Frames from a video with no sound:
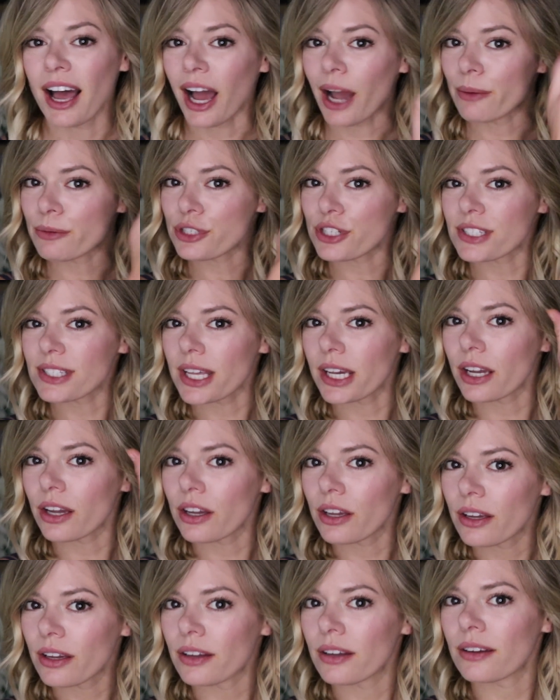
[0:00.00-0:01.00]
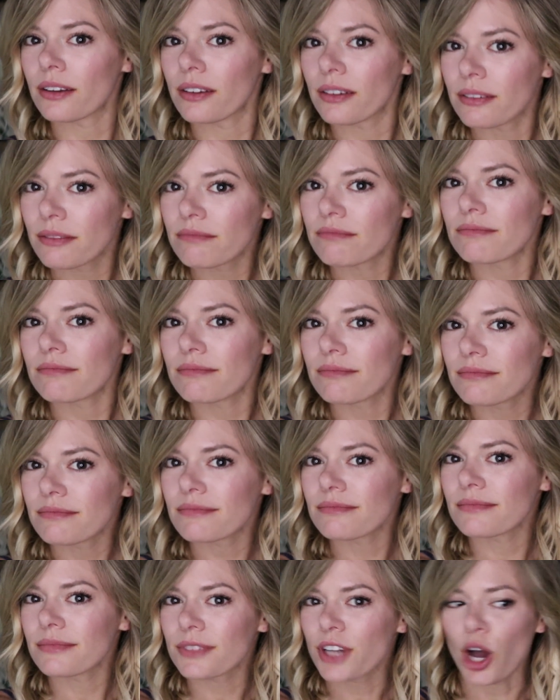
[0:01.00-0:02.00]
I was just like
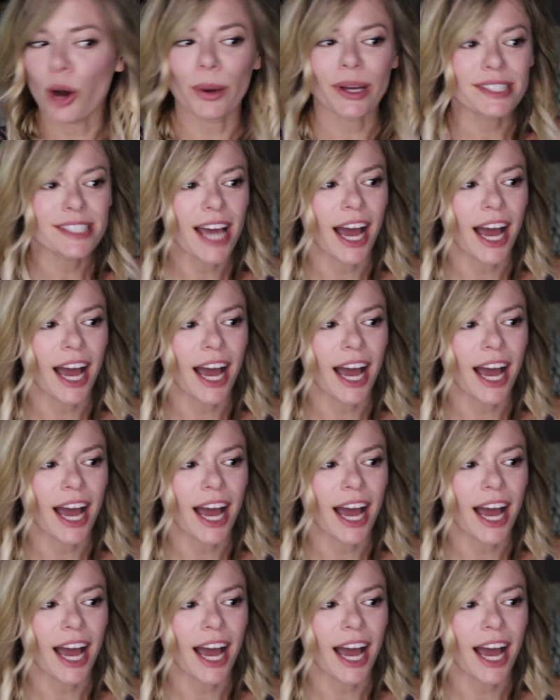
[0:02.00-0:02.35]
going